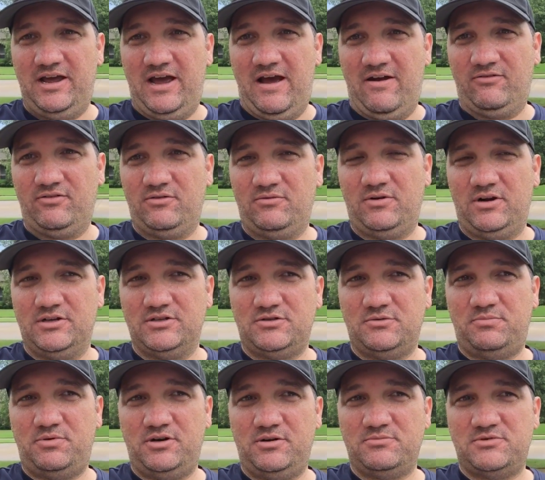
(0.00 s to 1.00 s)
after the run.
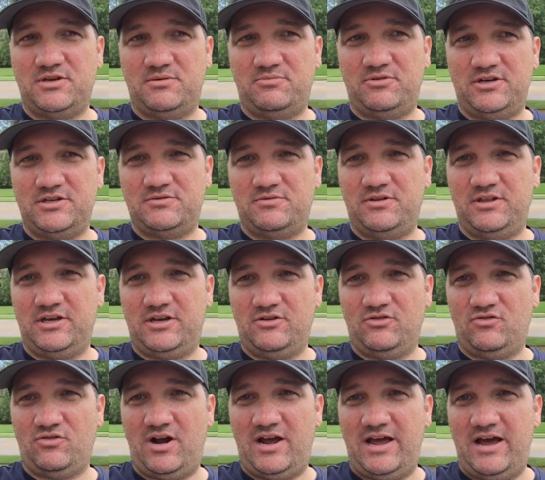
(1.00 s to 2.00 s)
So put them someplace where they
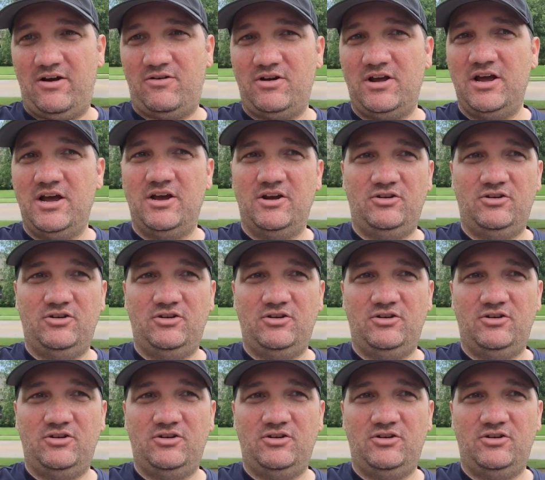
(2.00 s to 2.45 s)
can dry out.